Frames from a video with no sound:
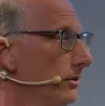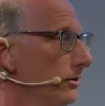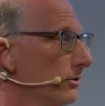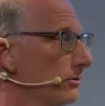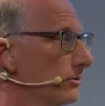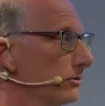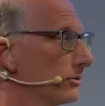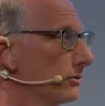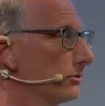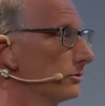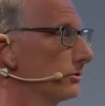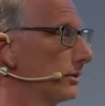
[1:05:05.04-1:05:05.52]

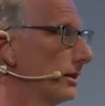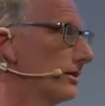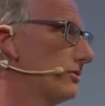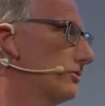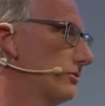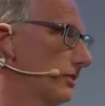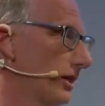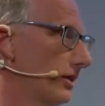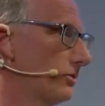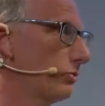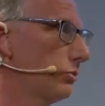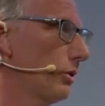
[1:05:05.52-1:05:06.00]
So that's,
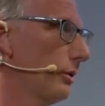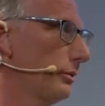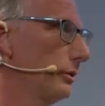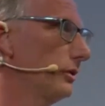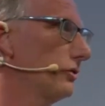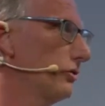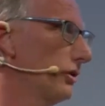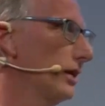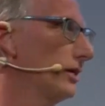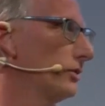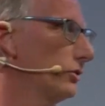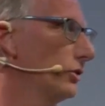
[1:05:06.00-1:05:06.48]
that's where we're
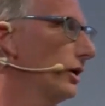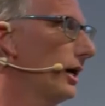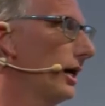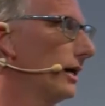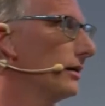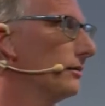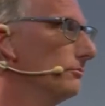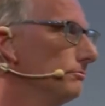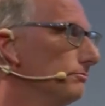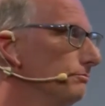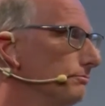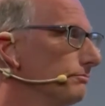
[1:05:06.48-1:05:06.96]
trying to
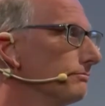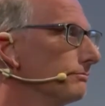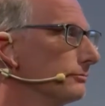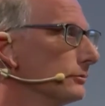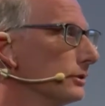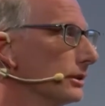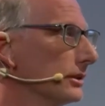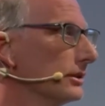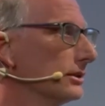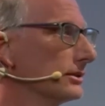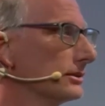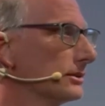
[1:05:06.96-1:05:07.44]
head
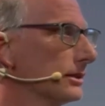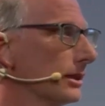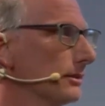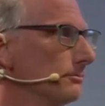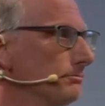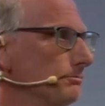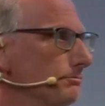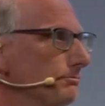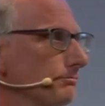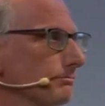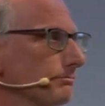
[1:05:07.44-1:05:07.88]
with this sim.